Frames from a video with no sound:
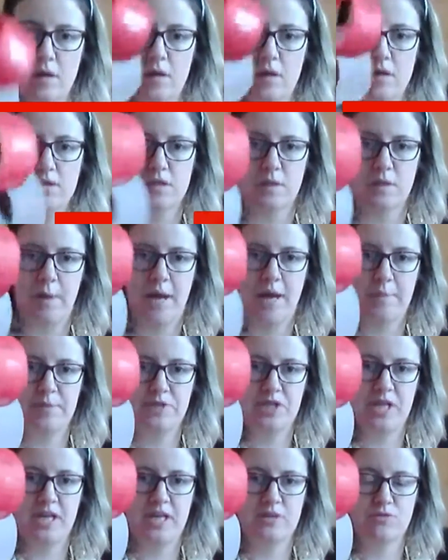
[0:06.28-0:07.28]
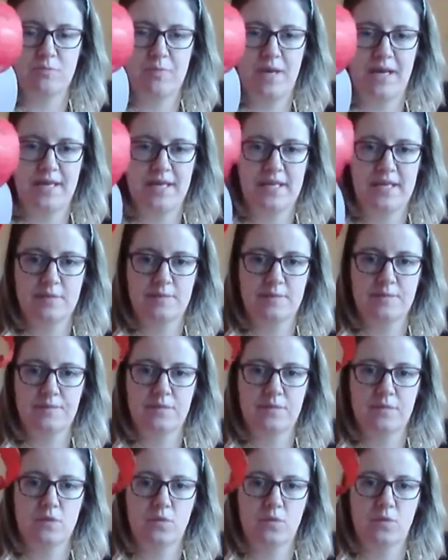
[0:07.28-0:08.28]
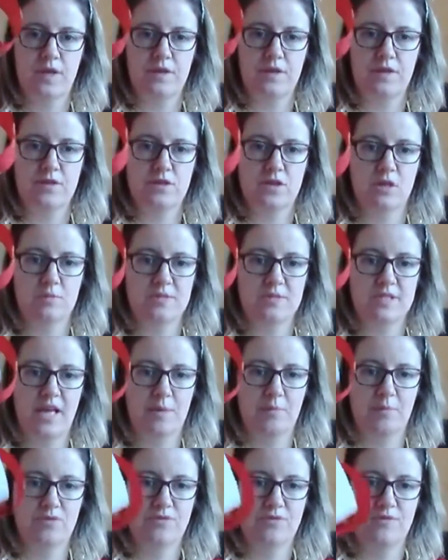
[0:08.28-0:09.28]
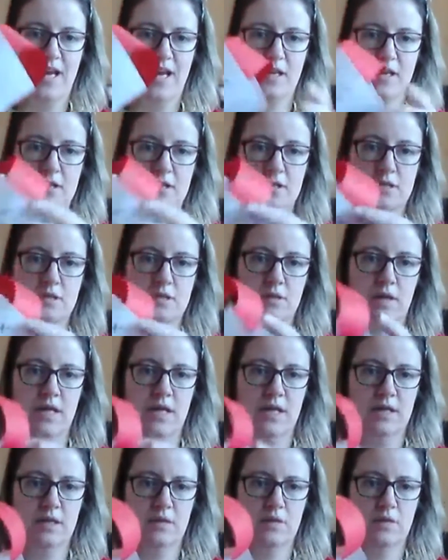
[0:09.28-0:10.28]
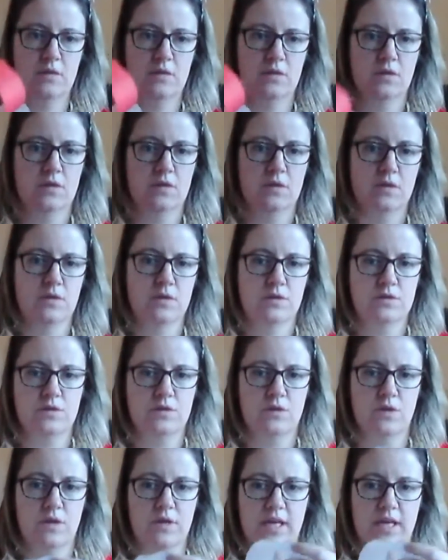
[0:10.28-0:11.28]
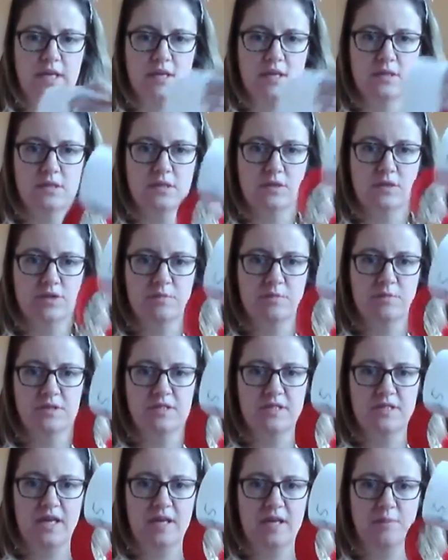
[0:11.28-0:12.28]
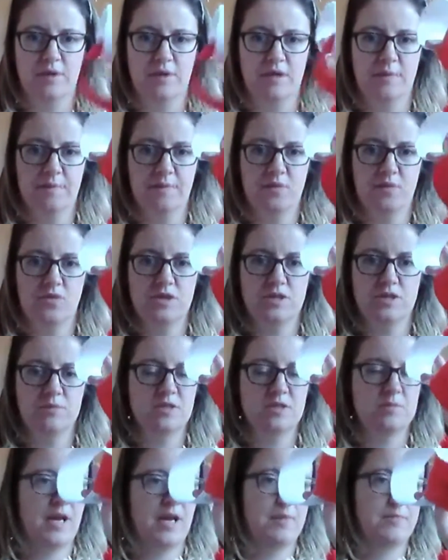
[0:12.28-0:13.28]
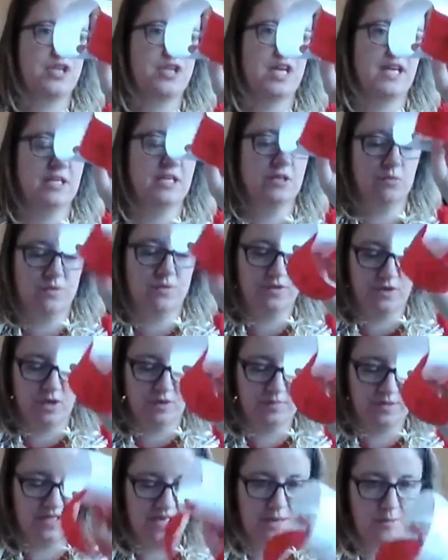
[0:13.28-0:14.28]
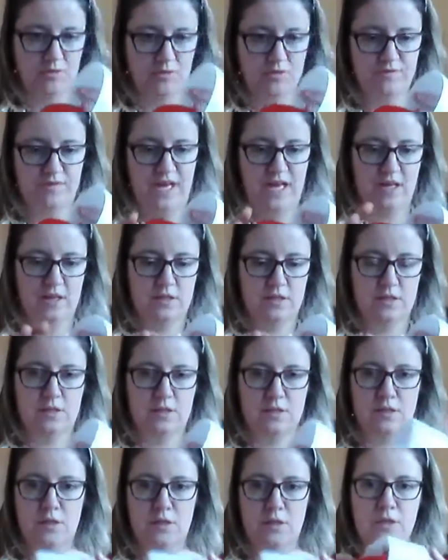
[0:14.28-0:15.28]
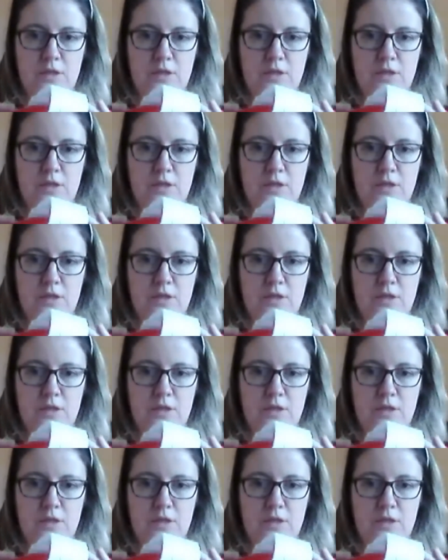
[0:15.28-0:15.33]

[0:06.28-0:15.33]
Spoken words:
So, paper chains were made with the times tables facts, okay? Start again, so Christmas paper chains with the times tables facts.